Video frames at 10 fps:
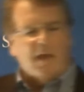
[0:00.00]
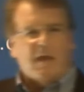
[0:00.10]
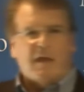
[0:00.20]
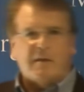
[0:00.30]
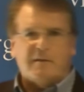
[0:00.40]

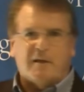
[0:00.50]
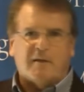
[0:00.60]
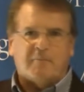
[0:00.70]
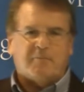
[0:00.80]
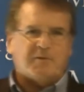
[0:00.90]
And
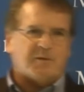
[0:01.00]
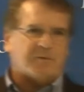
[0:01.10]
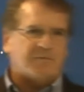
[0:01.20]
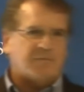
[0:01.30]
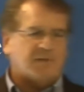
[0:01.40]

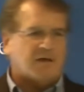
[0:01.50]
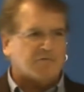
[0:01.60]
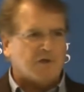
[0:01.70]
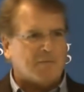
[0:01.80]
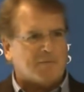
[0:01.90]

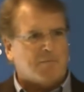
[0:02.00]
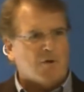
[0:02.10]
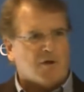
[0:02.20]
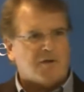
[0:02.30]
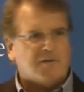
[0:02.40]
Robert
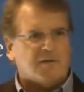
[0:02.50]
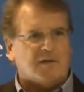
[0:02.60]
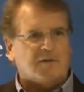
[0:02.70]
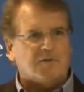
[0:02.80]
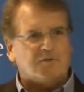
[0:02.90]
Bork,
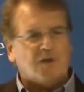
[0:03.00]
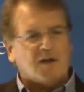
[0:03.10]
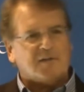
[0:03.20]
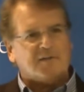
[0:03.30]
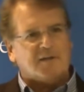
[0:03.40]
who
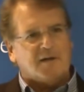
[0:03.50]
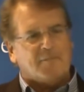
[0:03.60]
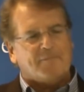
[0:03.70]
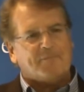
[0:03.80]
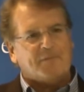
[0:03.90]
taught,
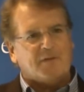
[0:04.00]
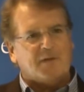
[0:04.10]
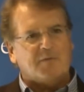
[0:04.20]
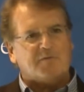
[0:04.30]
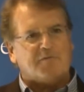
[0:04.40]

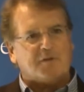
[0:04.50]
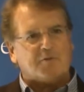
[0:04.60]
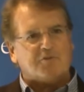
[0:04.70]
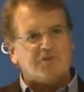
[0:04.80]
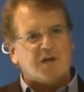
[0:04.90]
he was a
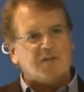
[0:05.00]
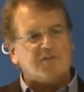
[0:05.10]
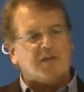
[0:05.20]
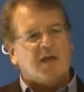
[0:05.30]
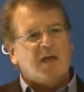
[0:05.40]
federal
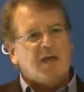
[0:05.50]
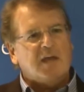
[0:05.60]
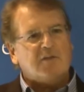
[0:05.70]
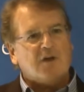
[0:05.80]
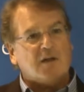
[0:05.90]
judge.
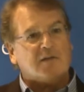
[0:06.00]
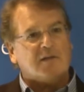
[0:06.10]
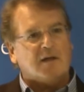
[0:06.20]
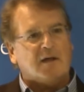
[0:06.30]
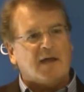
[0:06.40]
He taught
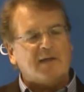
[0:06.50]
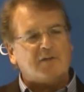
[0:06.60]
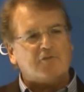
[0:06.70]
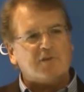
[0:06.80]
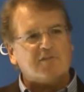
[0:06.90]

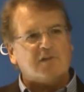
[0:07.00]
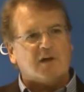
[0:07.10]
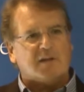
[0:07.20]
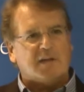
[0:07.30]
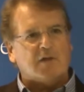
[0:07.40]
antitrust law
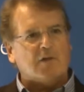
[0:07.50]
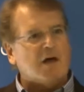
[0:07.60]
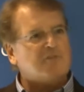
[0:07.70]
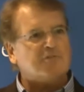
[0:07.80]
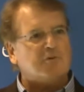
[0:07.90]
at Yale
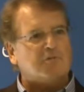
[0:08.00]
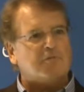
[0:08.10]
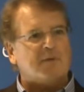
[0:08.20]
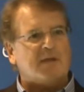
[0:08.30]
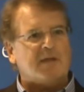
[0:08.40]
Law School for
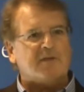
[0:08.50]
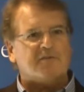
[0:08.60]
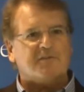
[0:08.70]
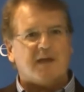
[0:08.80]
many years.